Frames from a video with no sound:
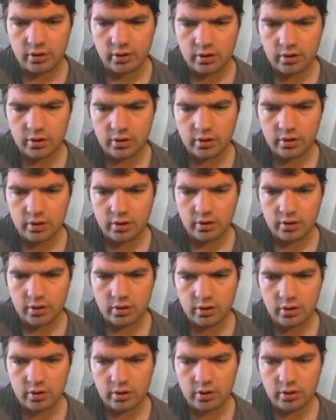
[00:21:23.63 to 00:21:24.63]

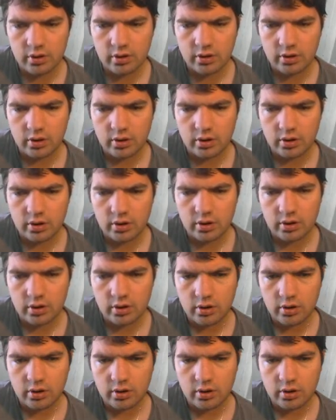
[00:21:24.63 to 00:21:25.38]
No one is speaking in this clip.